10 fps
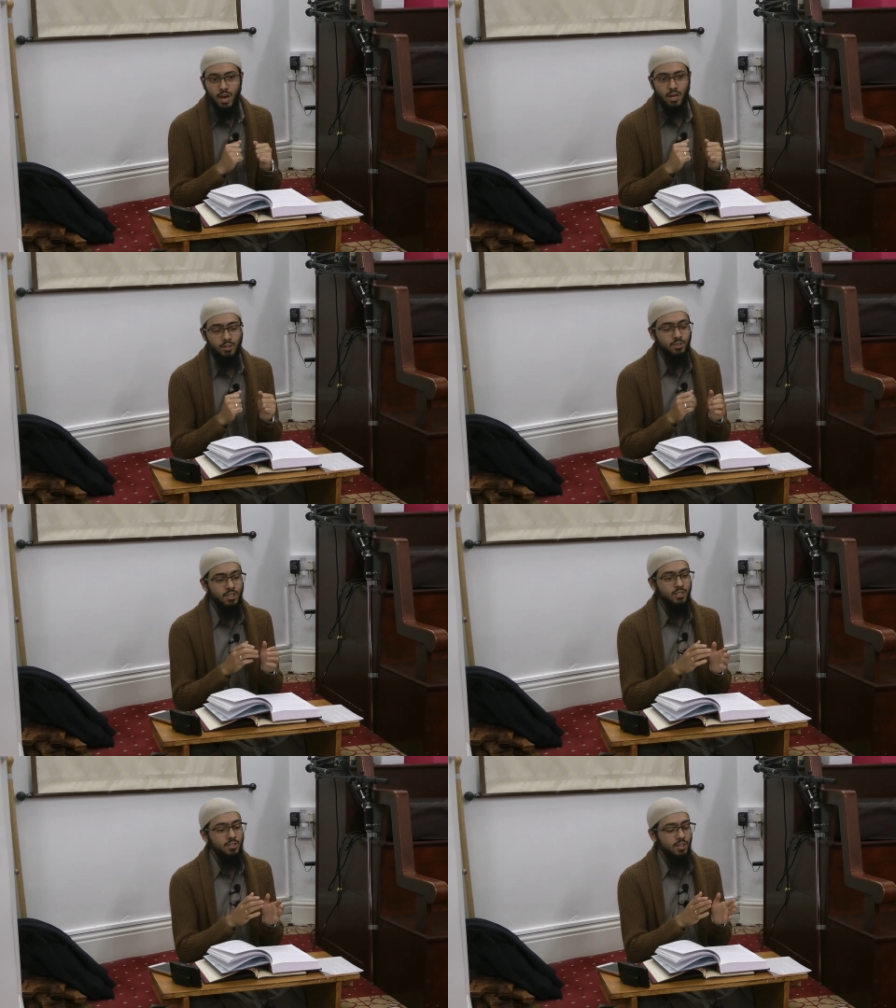and
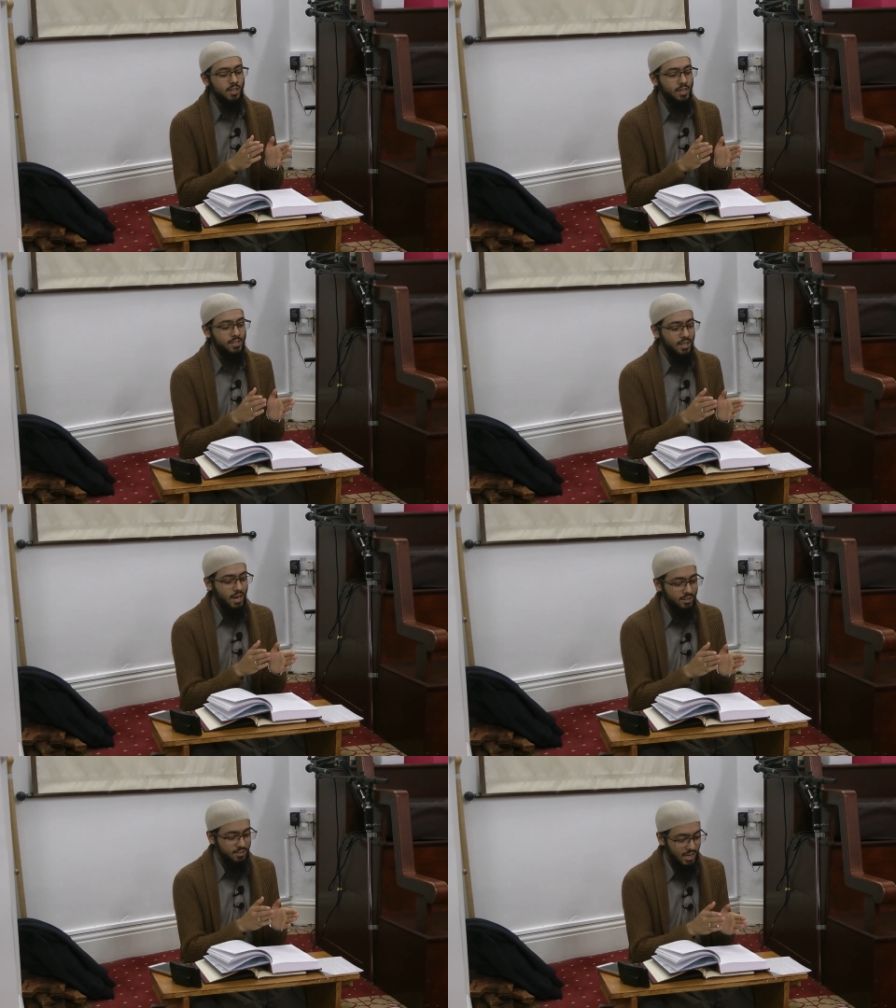this is the
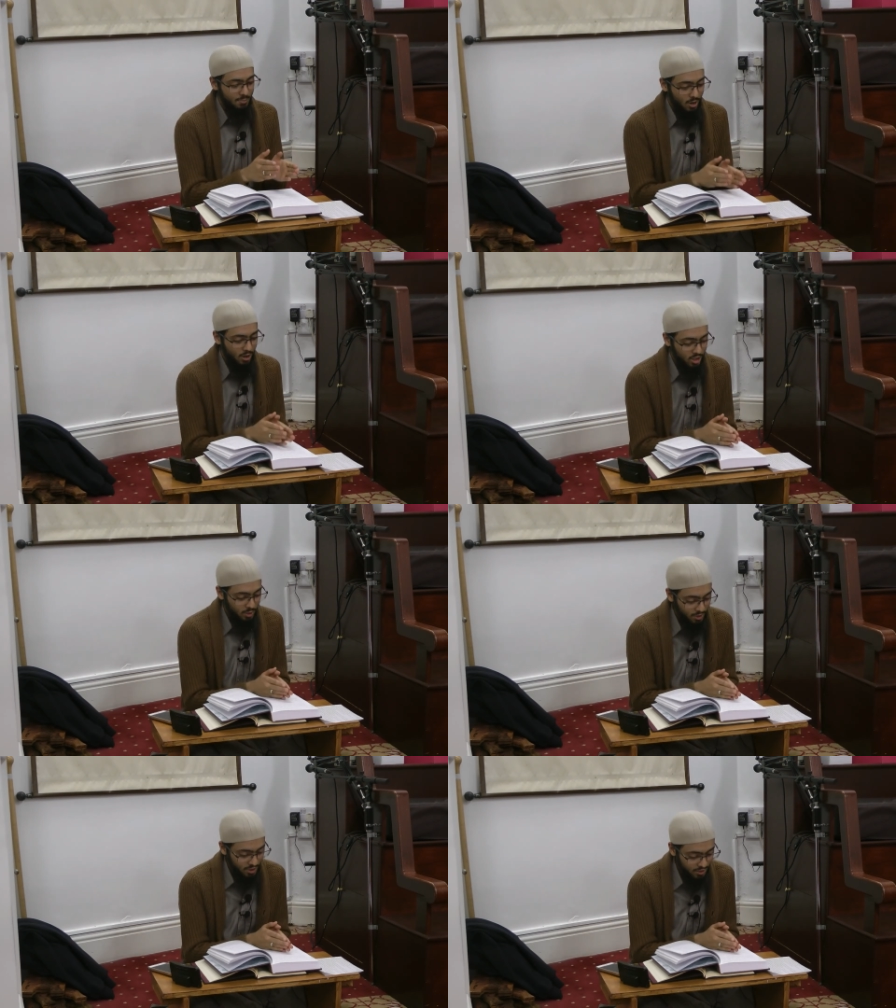exact same
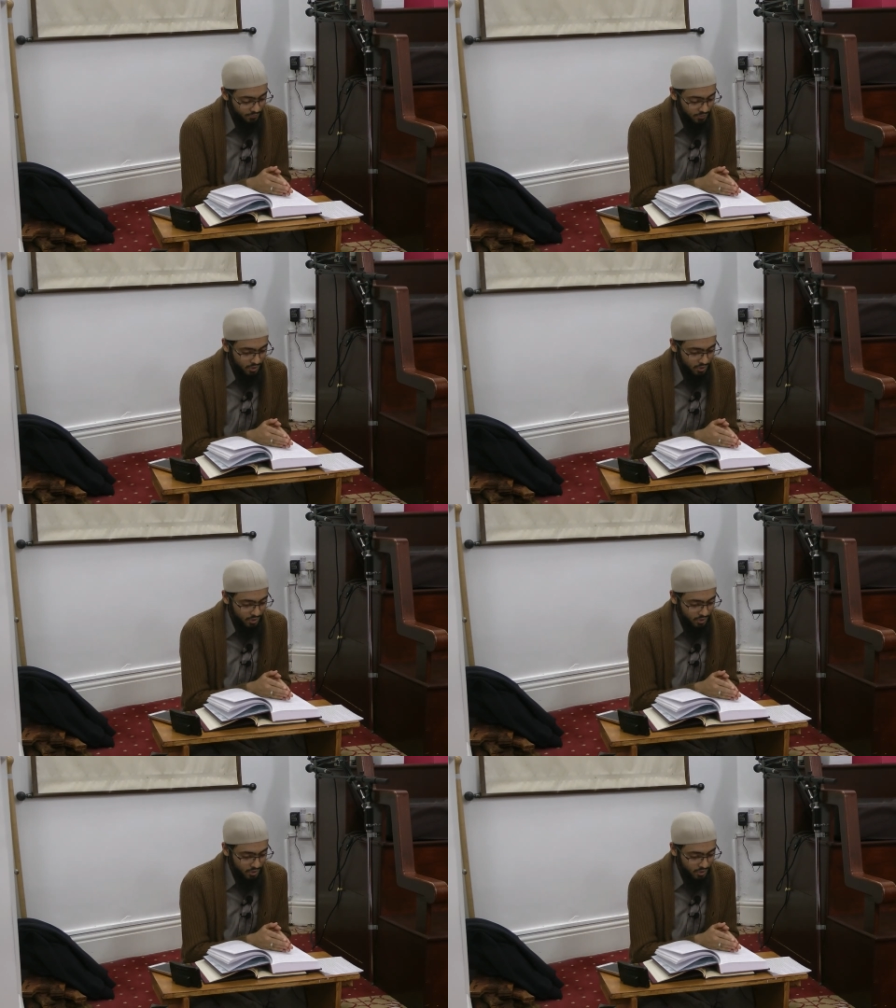argument